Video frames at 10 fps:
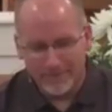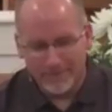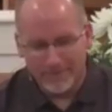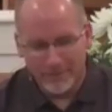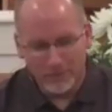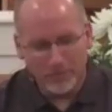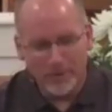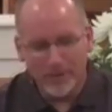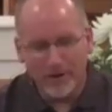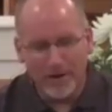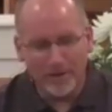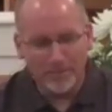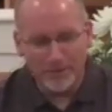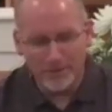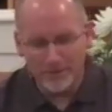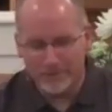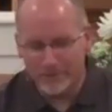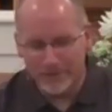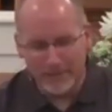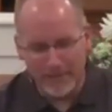It'll bring calmness to
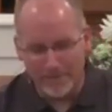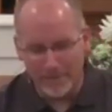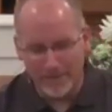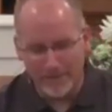calamity.